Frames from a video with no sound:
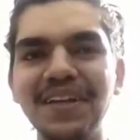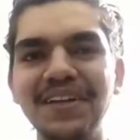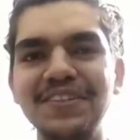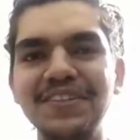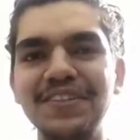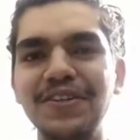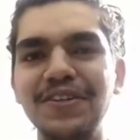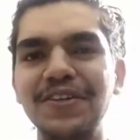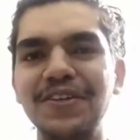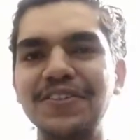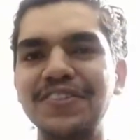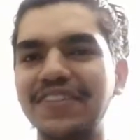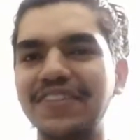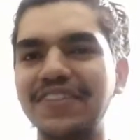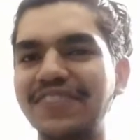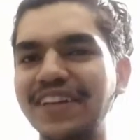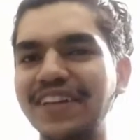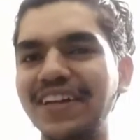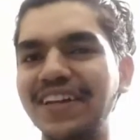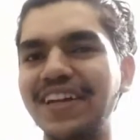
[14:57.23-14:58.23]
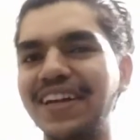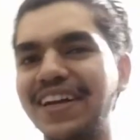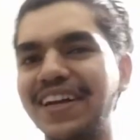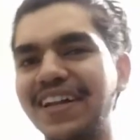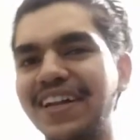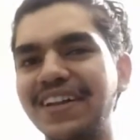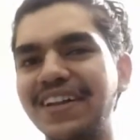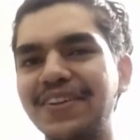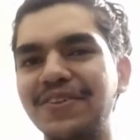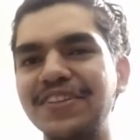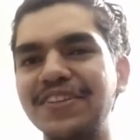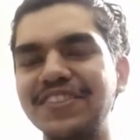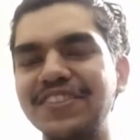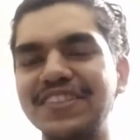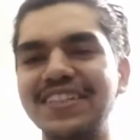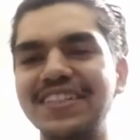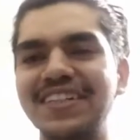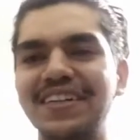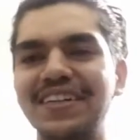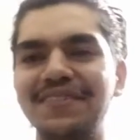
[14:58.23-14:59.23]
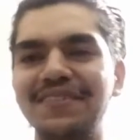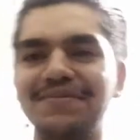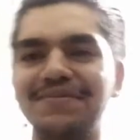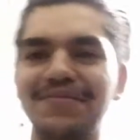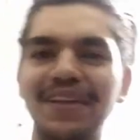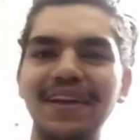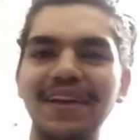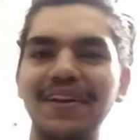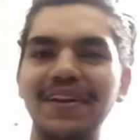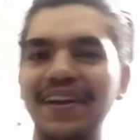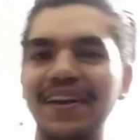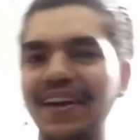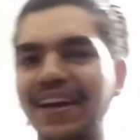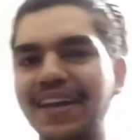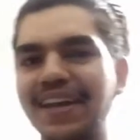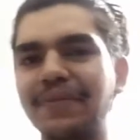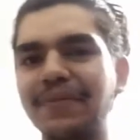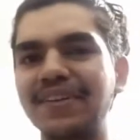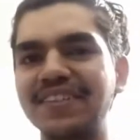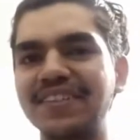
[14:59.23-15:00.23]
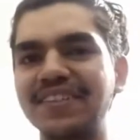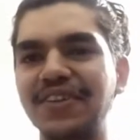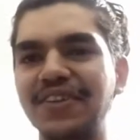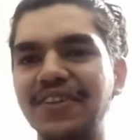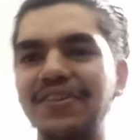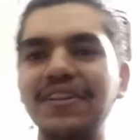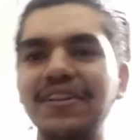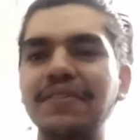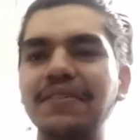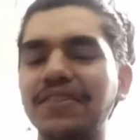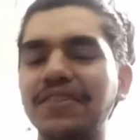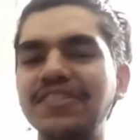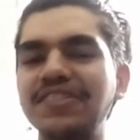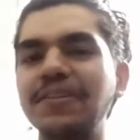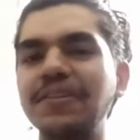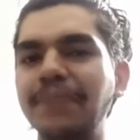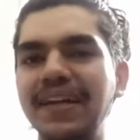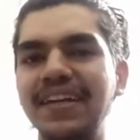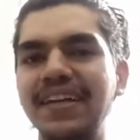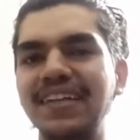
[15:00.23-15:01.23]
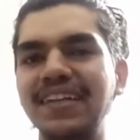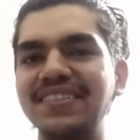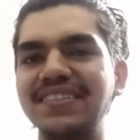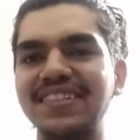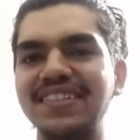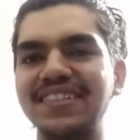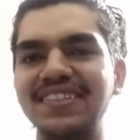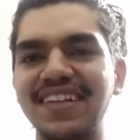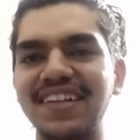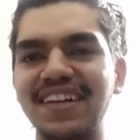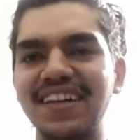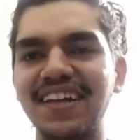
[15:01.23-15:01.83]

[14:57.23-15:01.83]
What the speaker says: So shifting a little towards the red teaming side, towards the pen testing side.